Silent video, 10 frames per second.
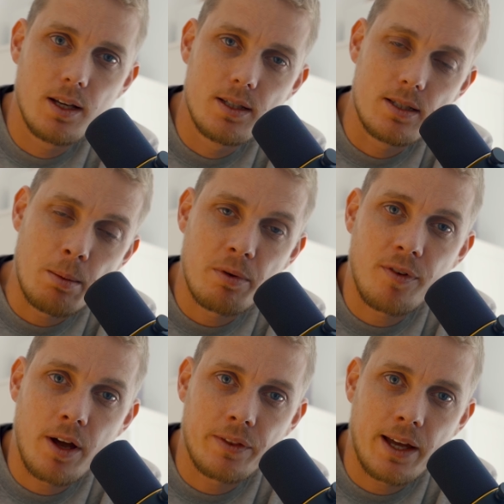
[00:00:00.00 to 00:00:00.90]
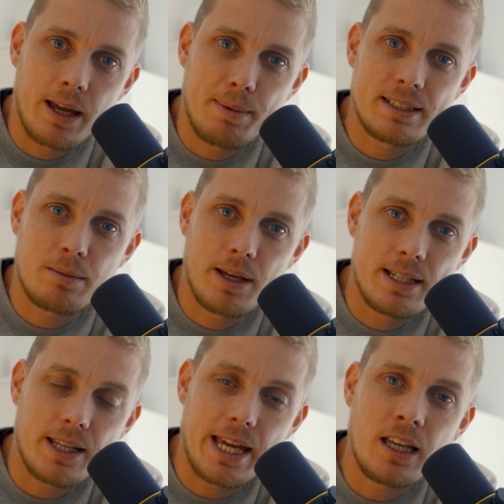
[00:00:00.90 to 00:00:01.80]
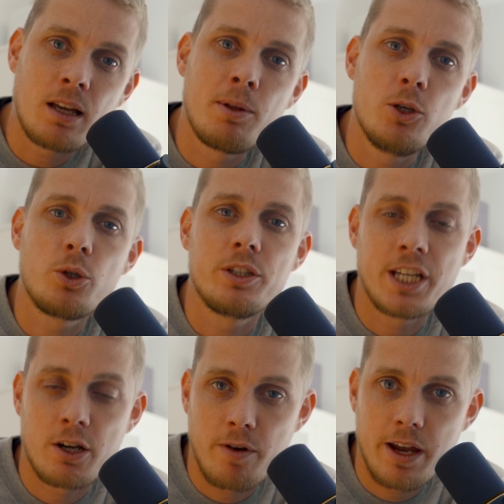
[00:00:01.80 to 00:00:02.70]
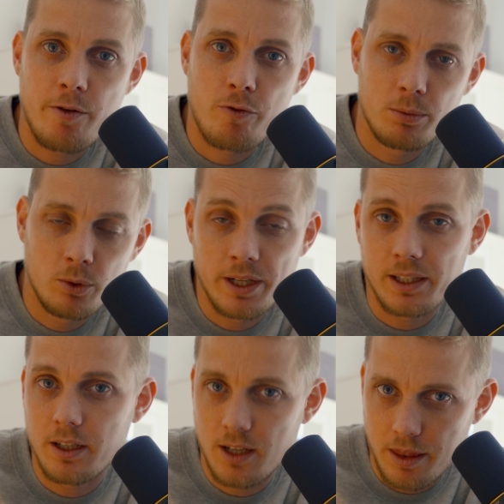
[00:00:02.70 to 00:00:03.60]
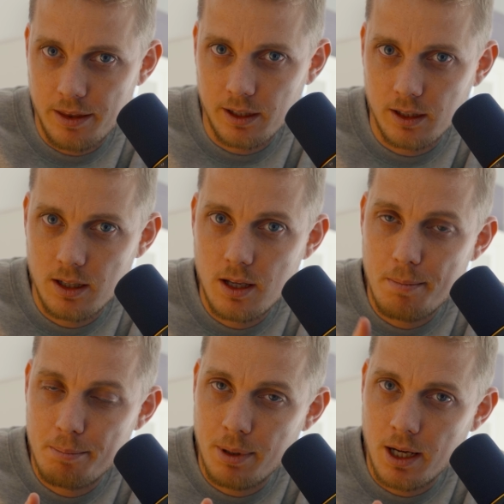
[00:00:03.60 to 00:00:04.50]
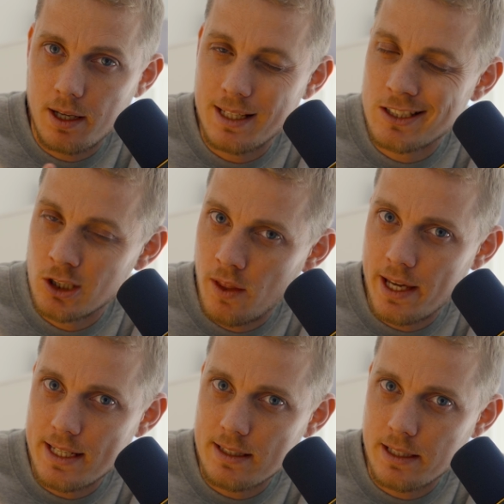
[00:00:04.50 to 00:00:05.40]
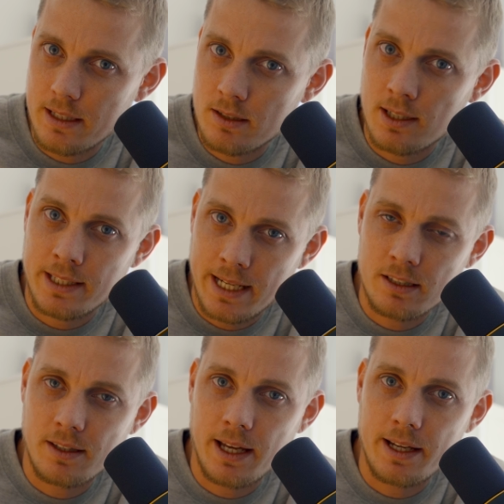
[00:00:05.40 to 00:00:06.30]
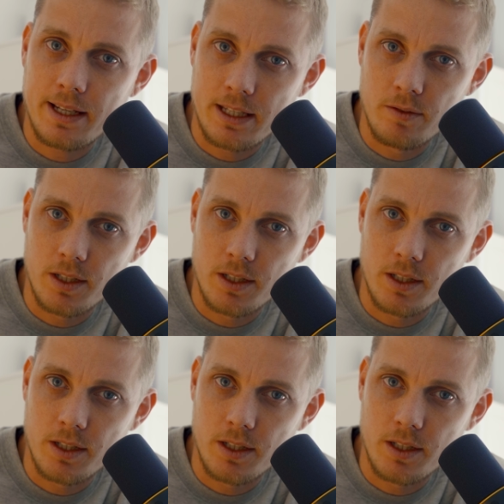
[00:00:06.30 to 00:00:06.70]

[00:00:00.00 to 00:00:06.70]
Simplifying that, it basically means income that you can generate from doing nothing. But it's not that easy, so let's get into that in the